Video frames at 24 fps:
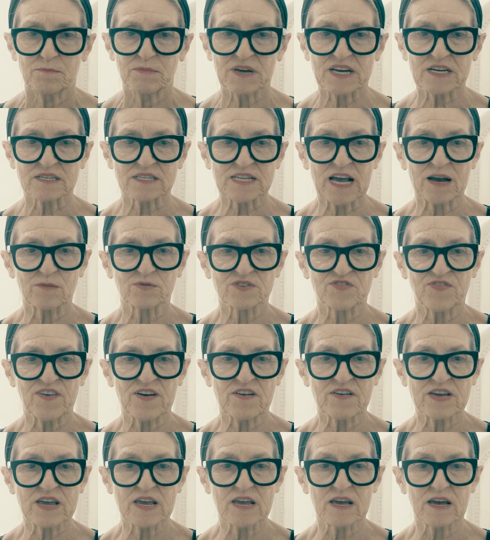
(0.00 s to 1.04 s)
Because I was
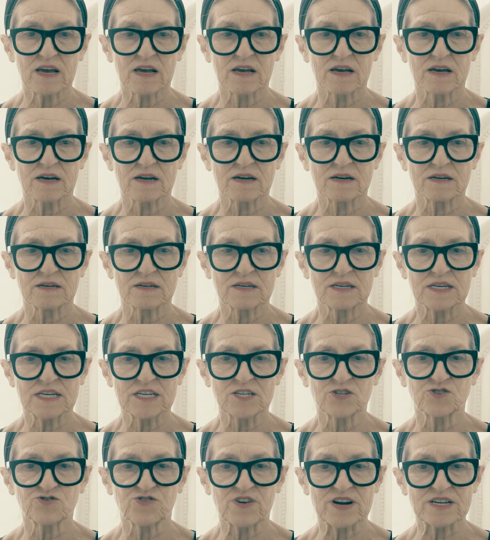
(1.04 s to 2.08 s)
very
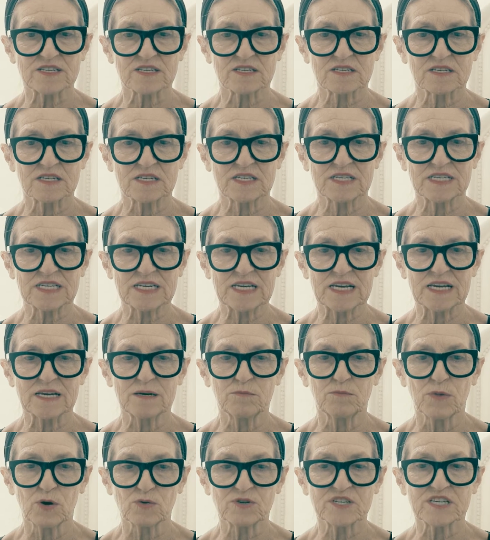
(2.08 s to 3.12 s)
interested
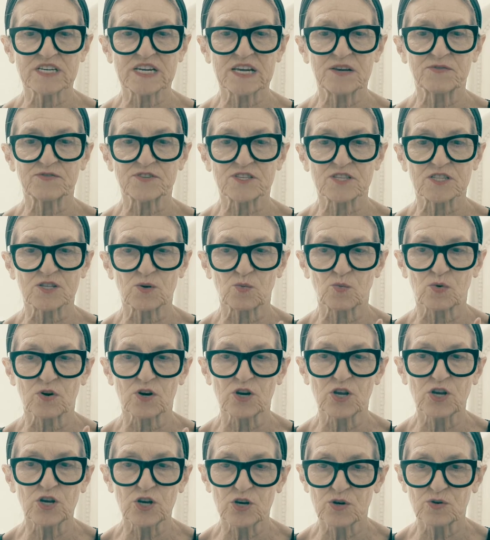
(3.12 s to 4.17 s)
in motifs that were
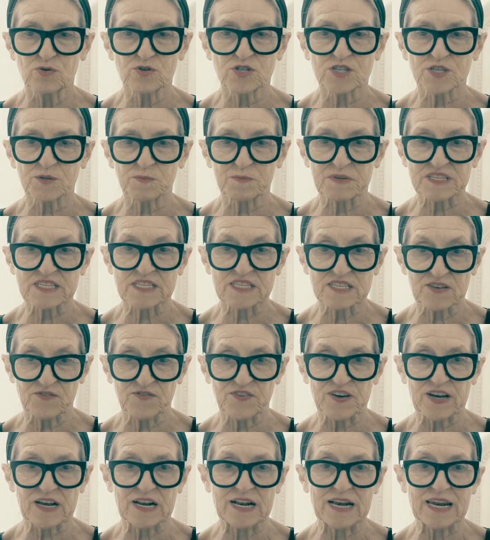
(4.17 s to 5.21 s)
used
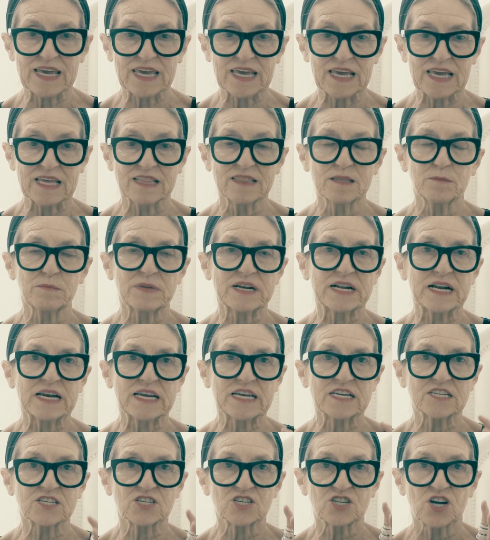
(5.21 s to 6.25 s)
specifically in the Middle
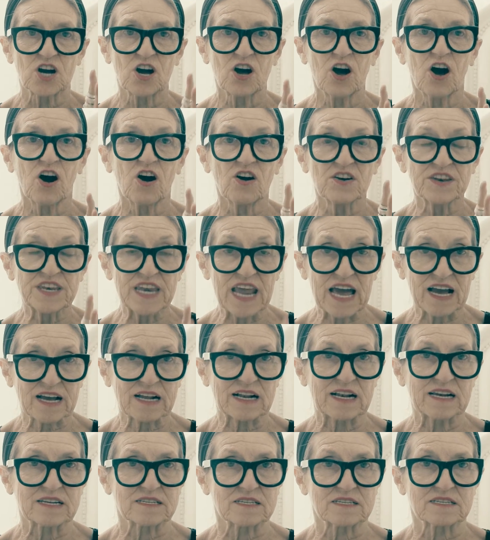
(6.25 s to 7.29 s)
East on
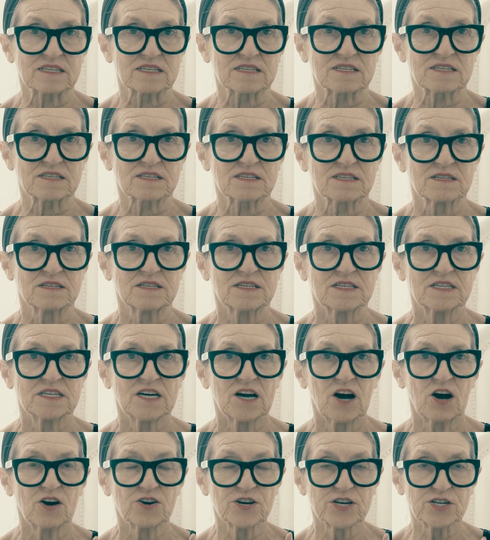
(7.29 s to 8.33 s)
necklaces,
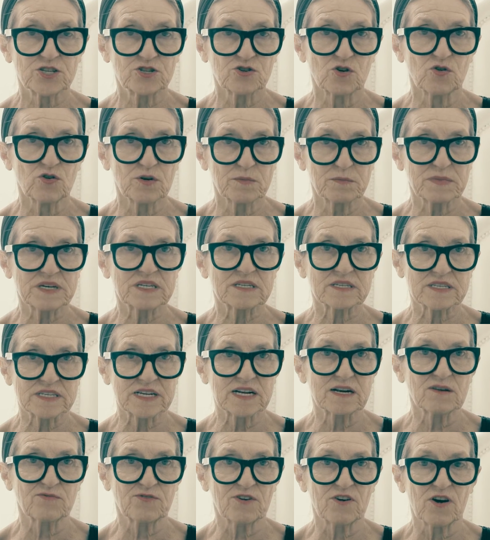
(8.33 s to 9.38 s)
on adornment
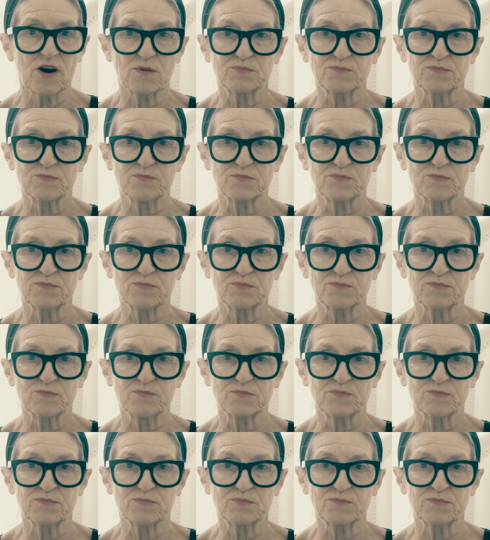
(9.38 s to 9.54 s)
silver